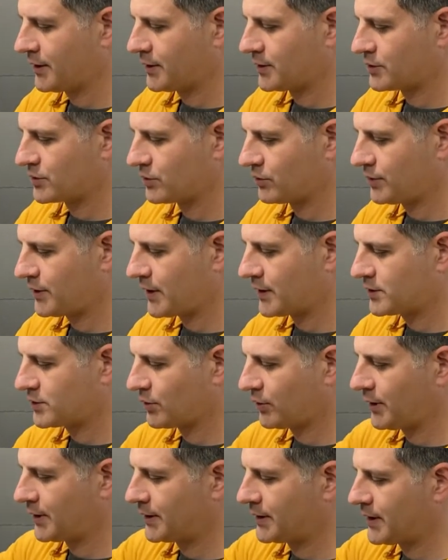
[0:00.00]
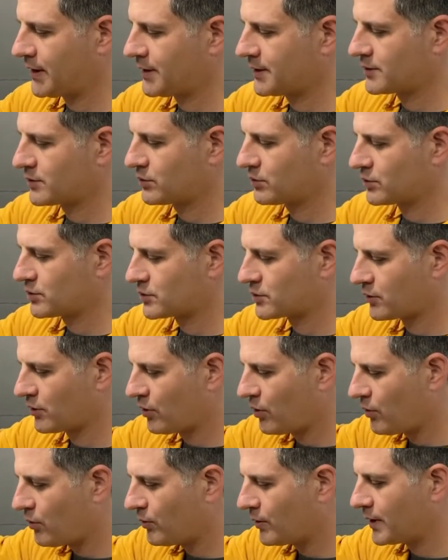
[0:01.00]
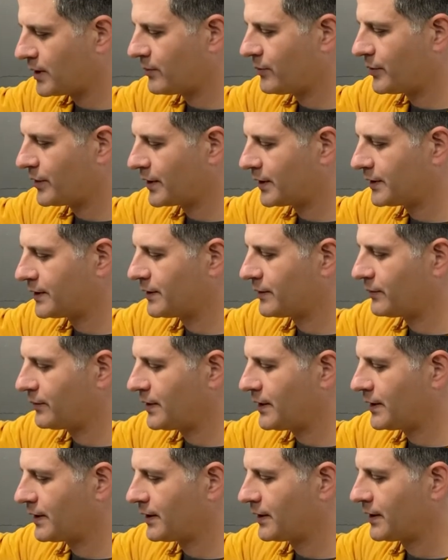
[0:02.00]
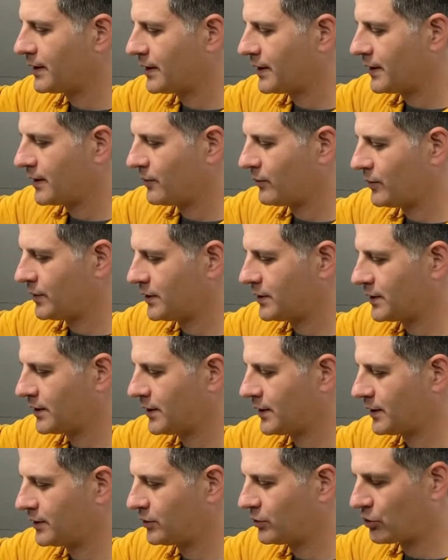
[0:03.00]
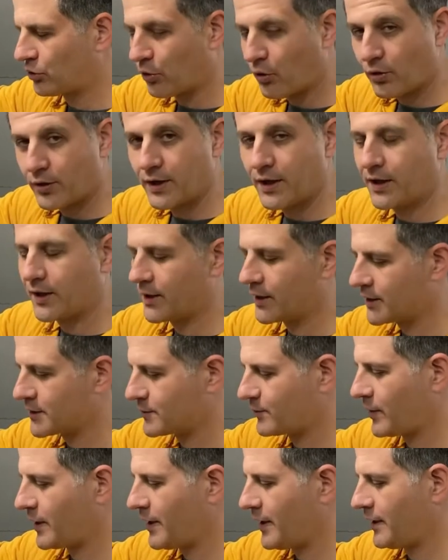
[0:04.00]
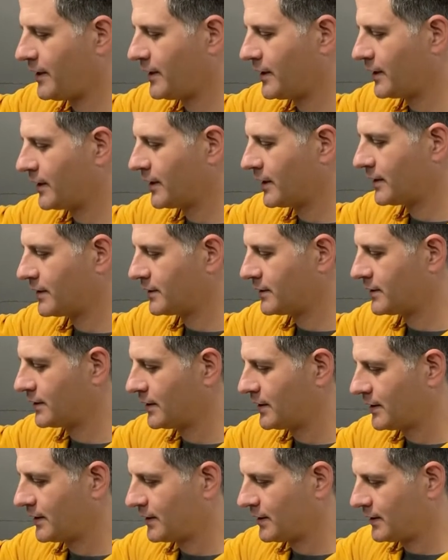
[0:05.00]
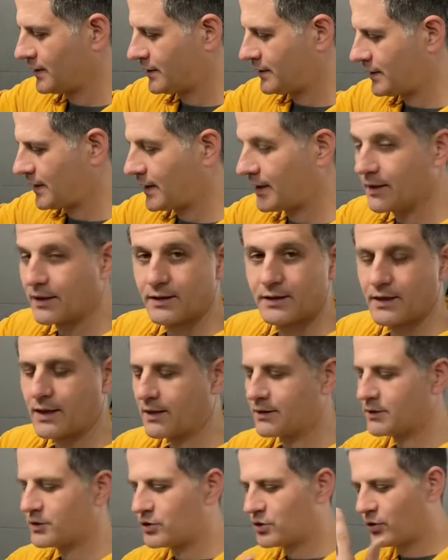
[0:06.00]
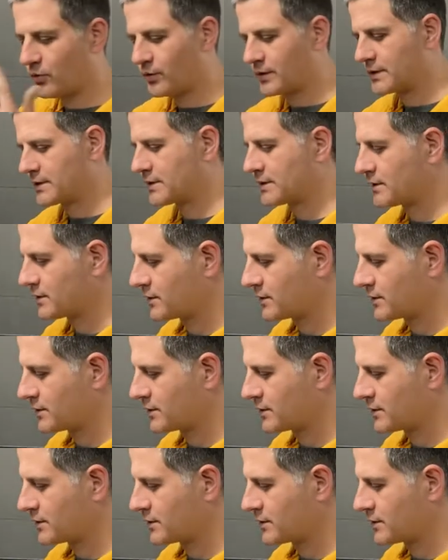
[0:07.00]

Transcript: So that's all it takes to slowly build a wheel with talking, explaining and telling dad jokes.